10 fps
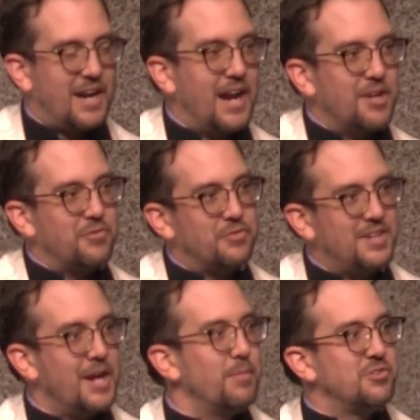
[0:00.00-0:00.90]
of
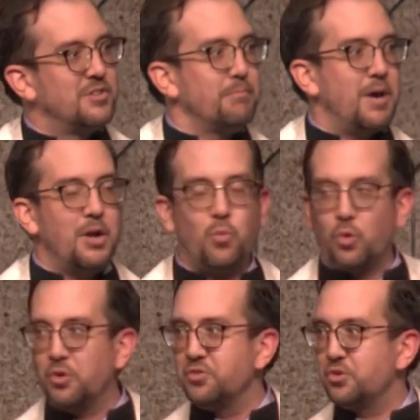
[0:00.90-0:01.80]
damage that my
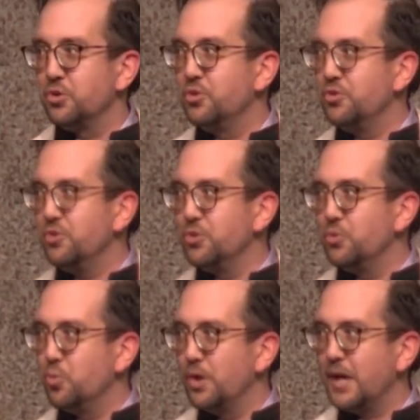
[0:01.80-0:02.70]
words could do,
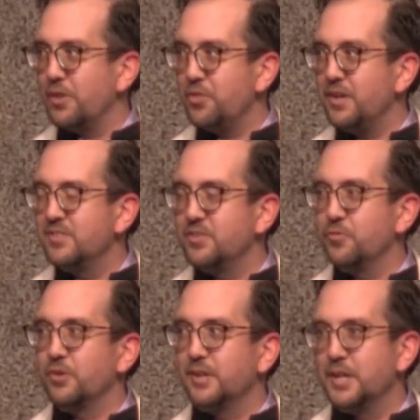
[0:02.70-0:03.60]
would I think
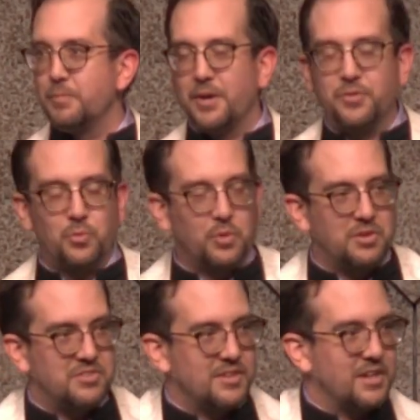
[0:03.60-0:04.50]
differently about the
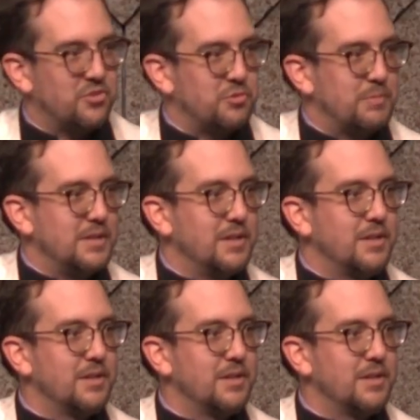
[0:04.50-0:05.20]
words that I speak?